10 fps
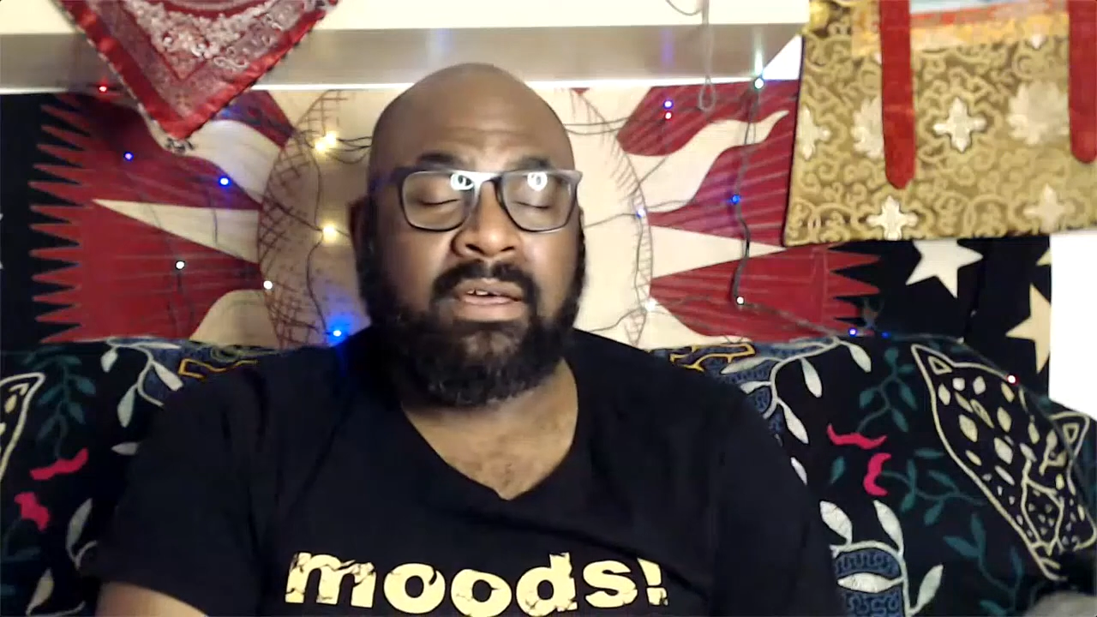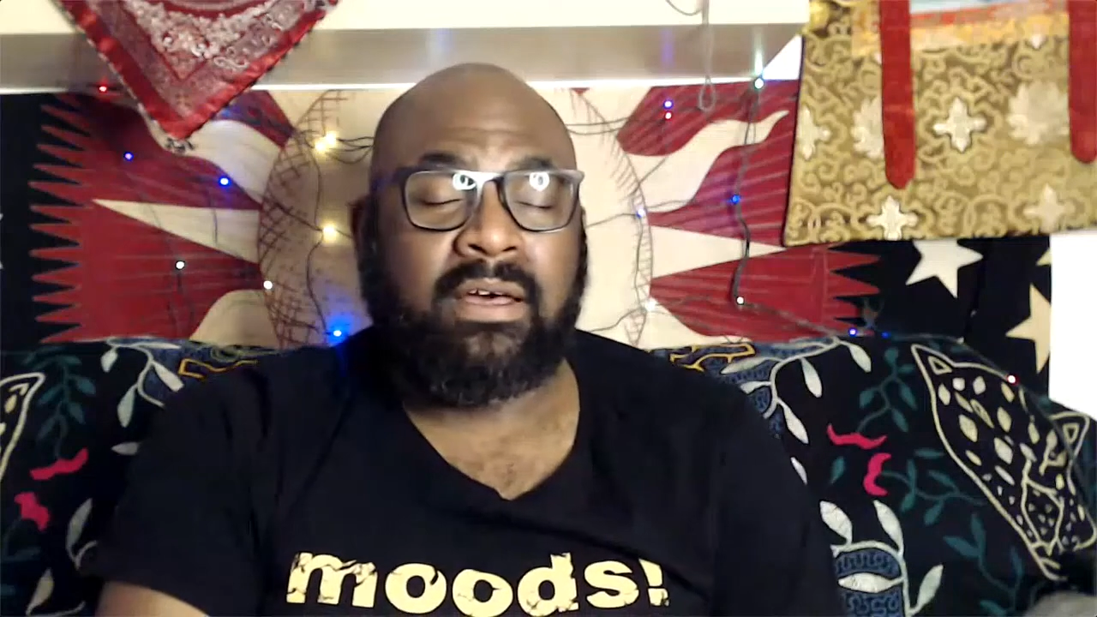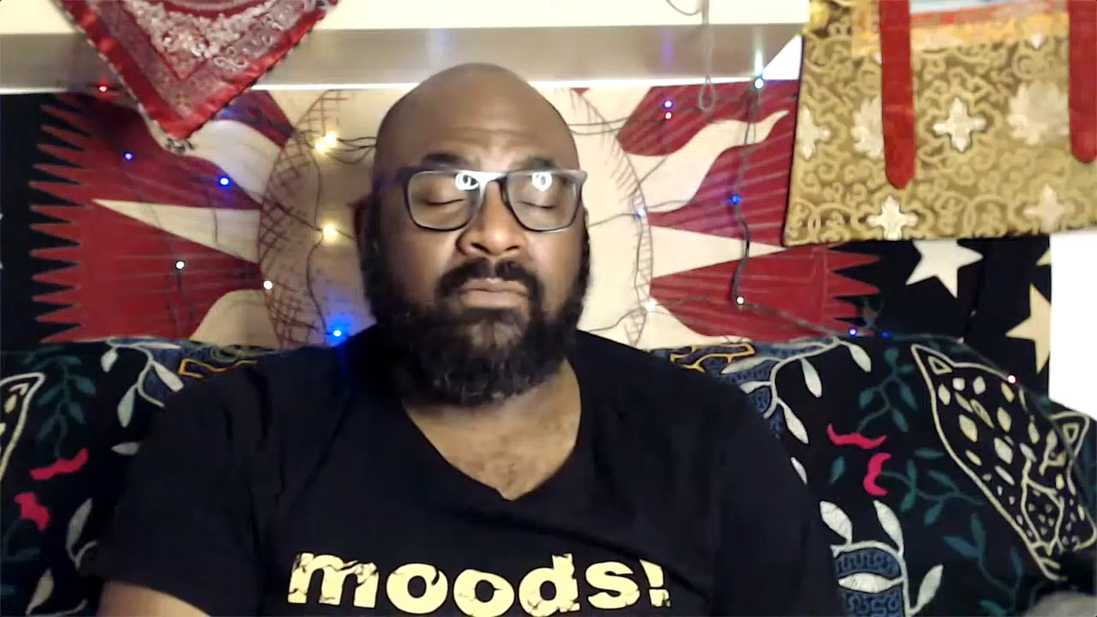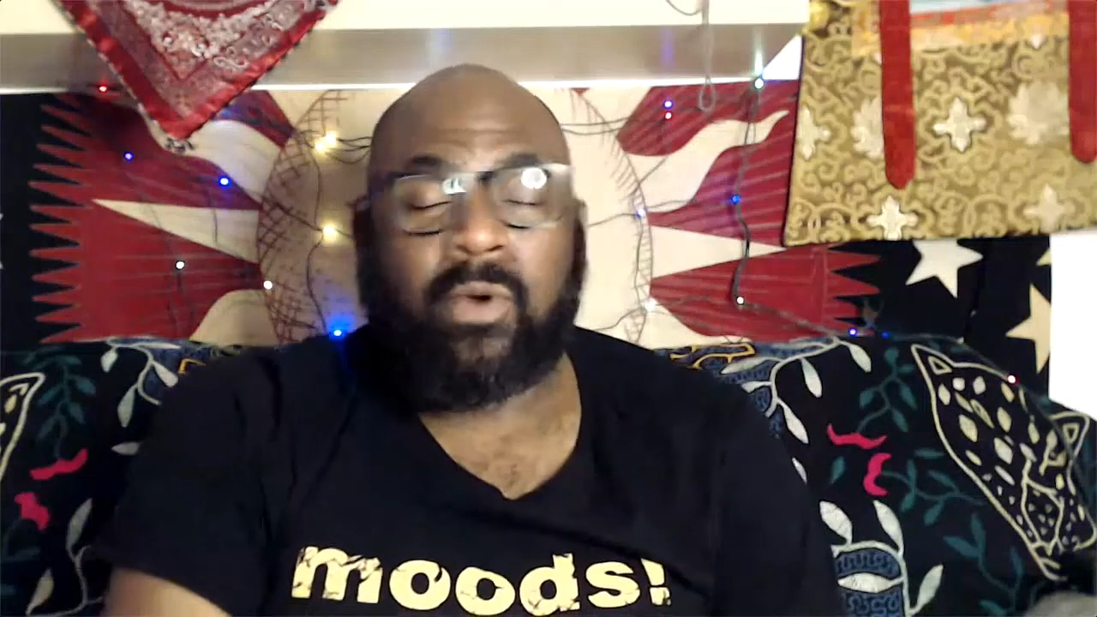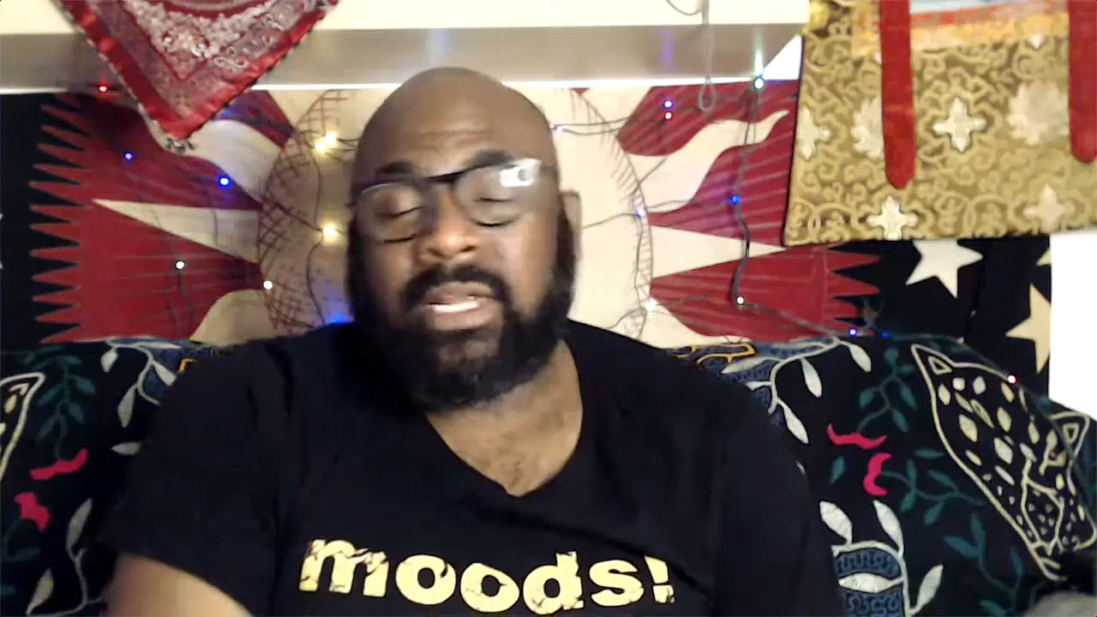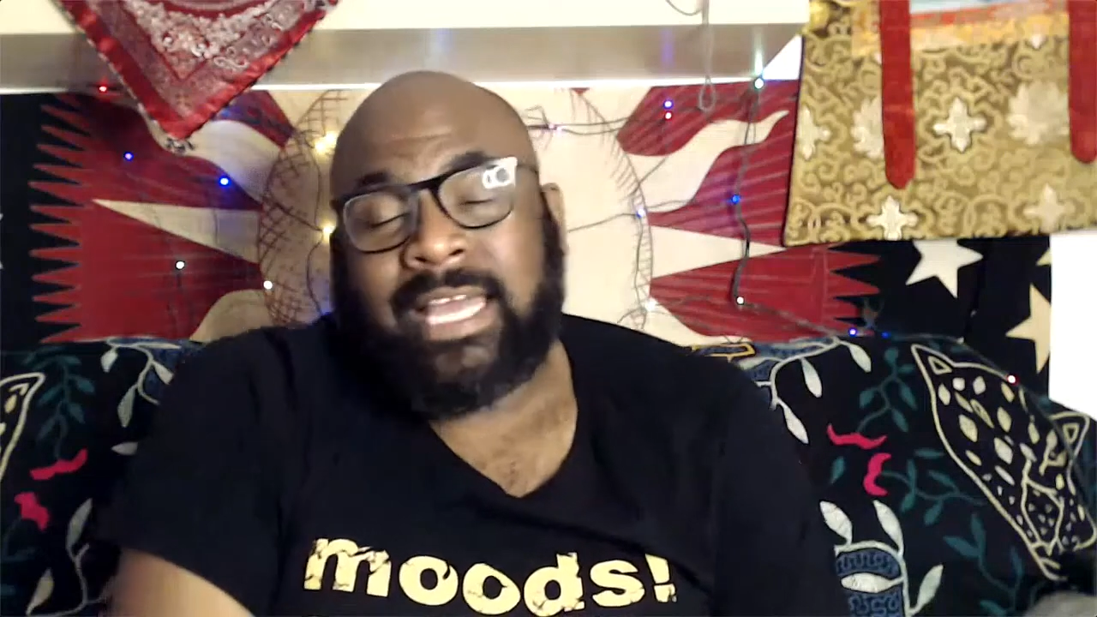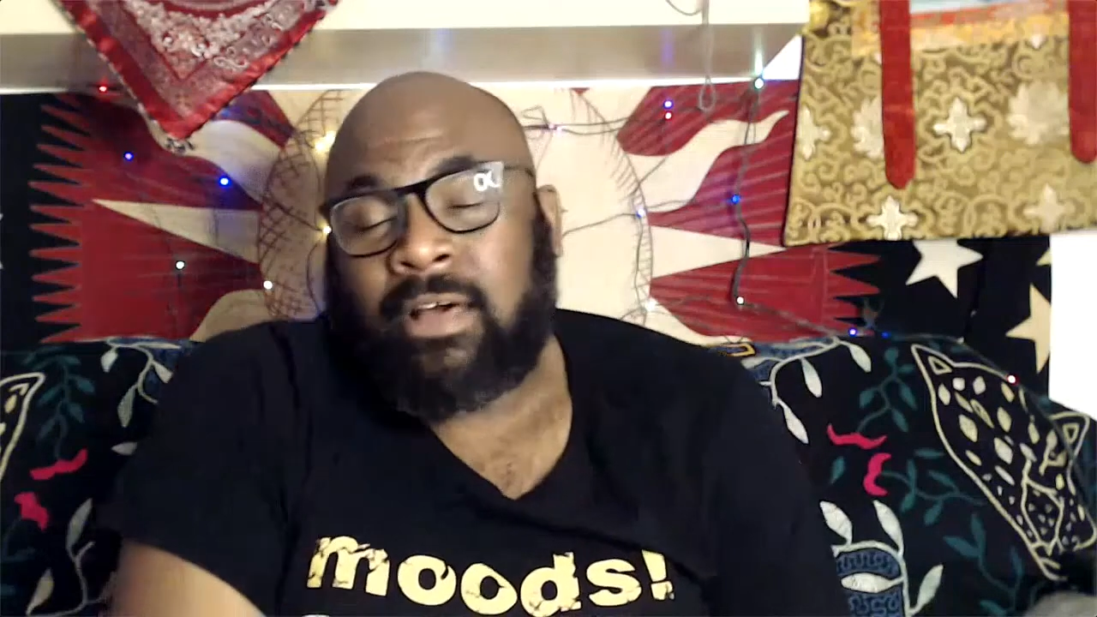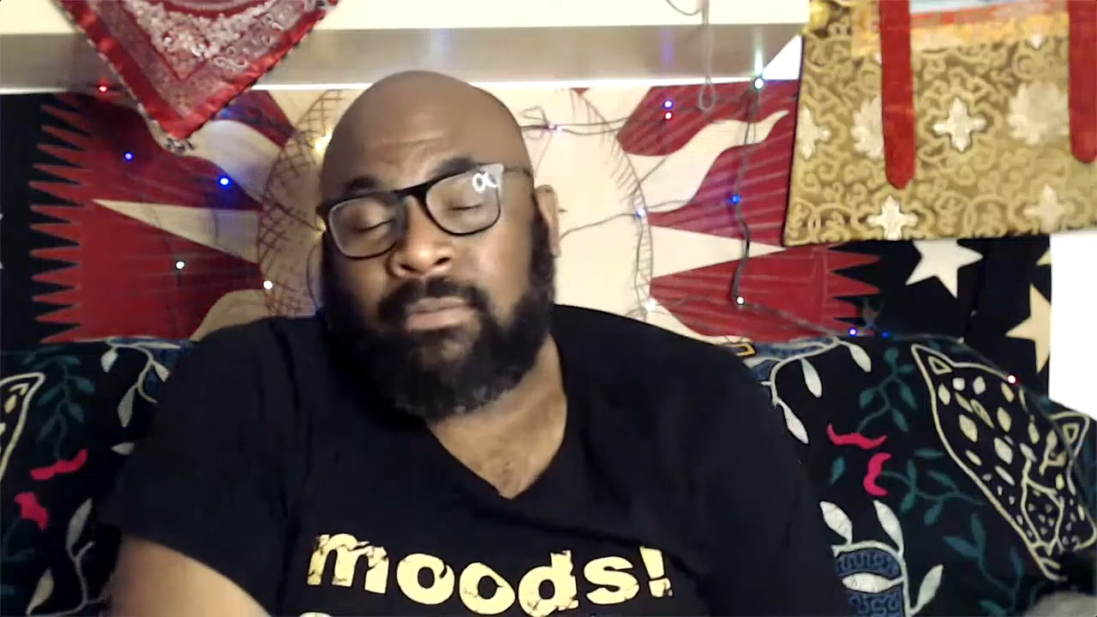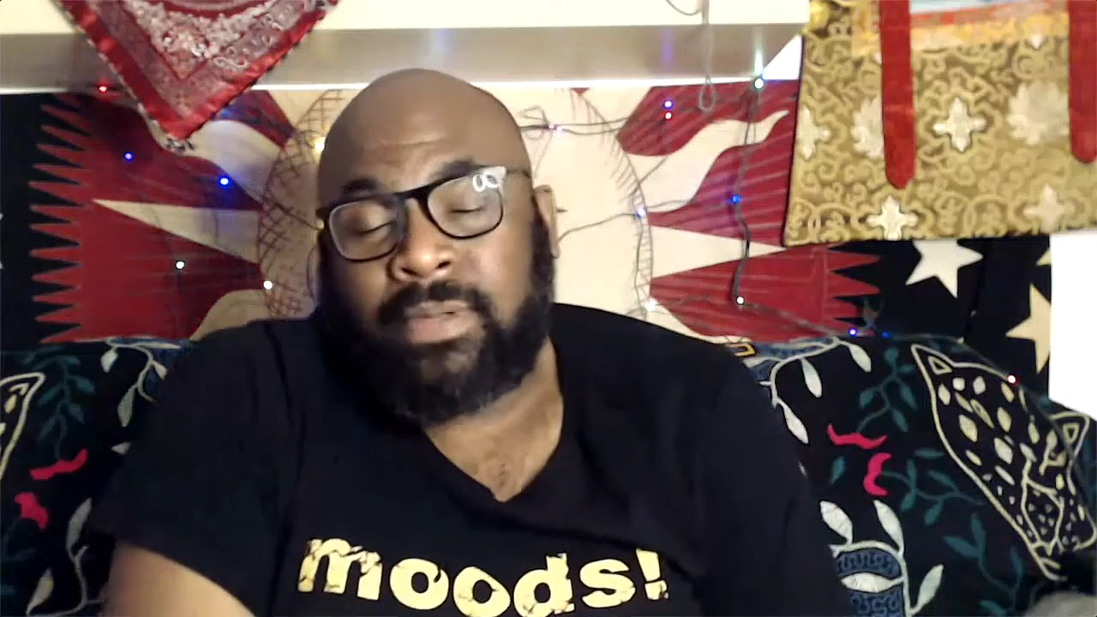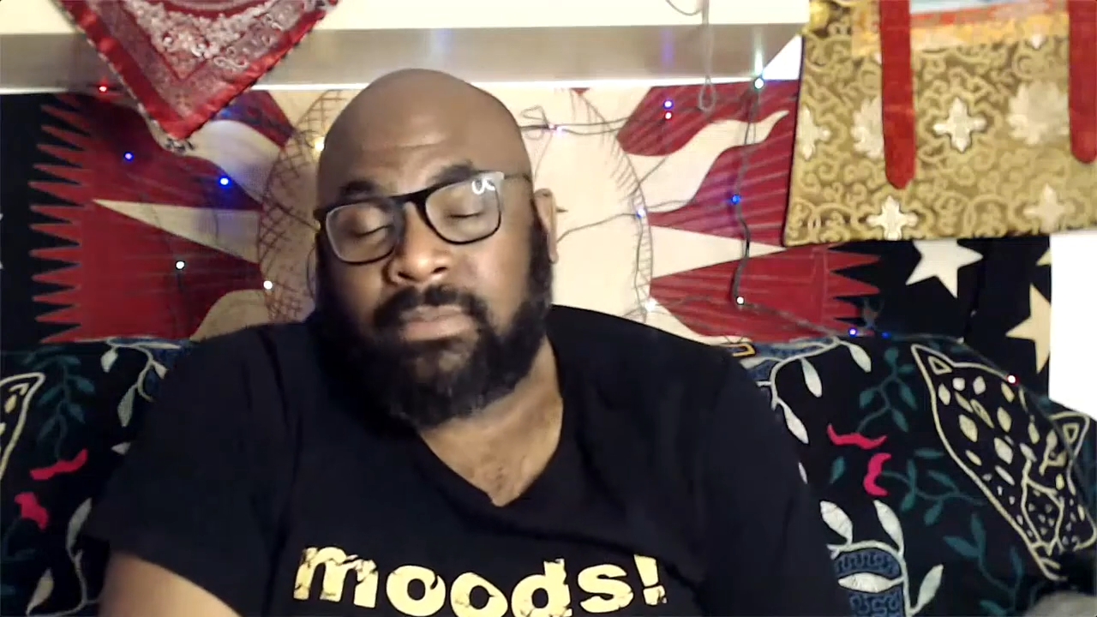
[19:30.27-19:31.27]
of wanting to
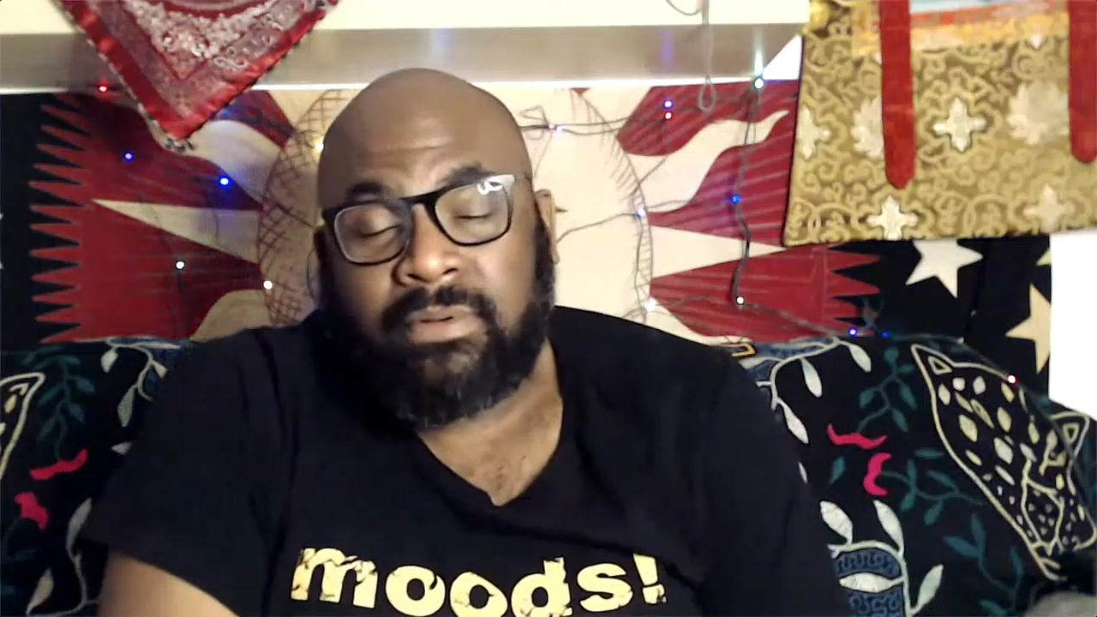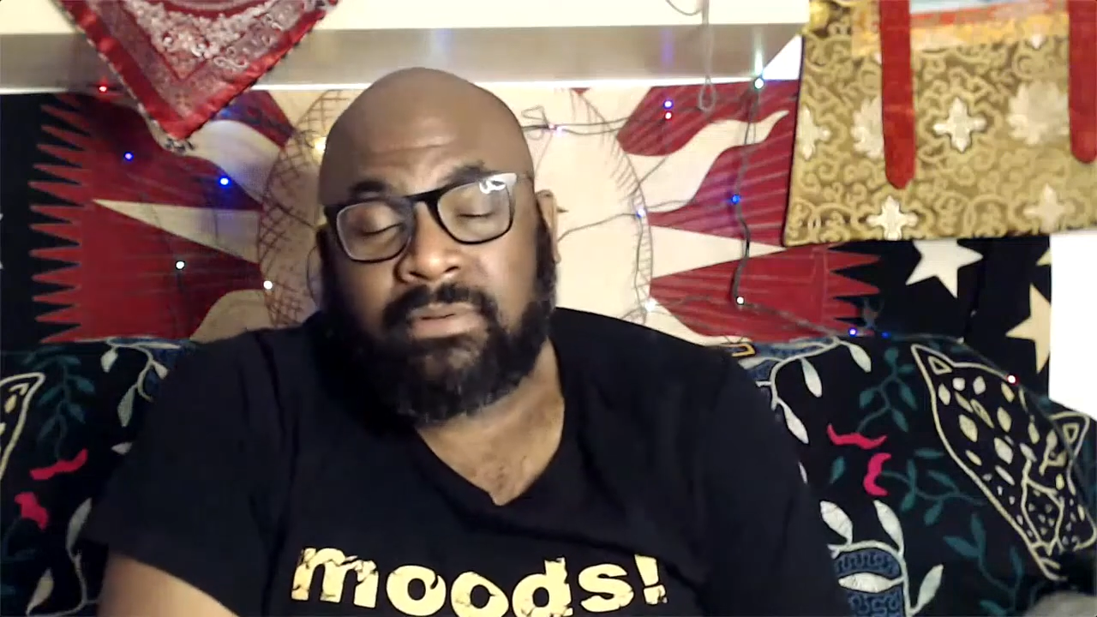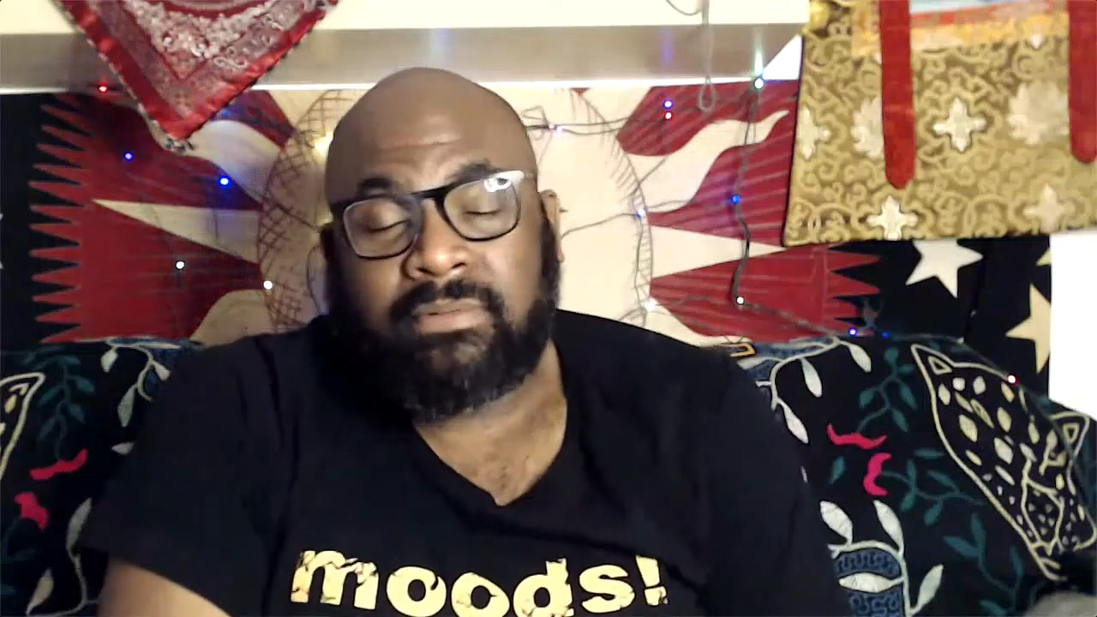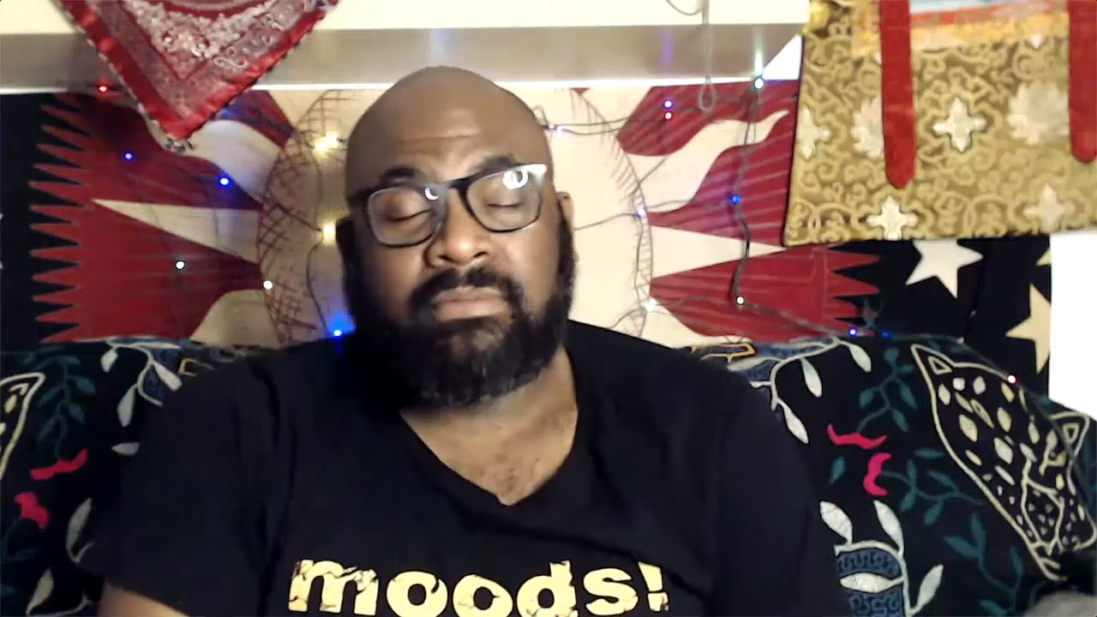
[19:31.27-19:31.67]
help people,